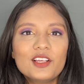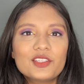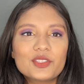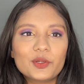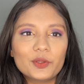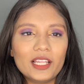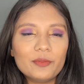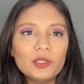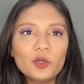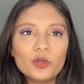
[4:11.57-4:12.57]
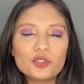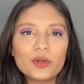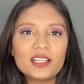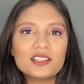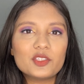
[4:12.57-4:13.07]
So let me know which
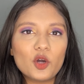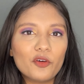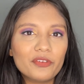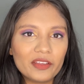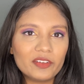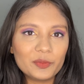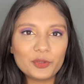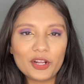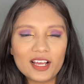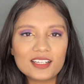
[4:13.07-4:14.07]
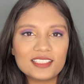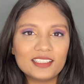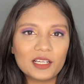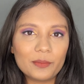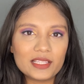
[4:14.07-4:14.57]
one is your favorite product in
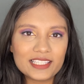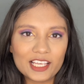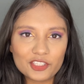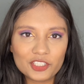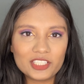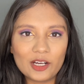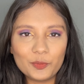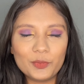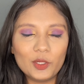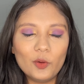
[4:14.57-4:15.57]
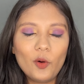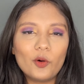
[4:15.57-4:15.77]
the comment section down below.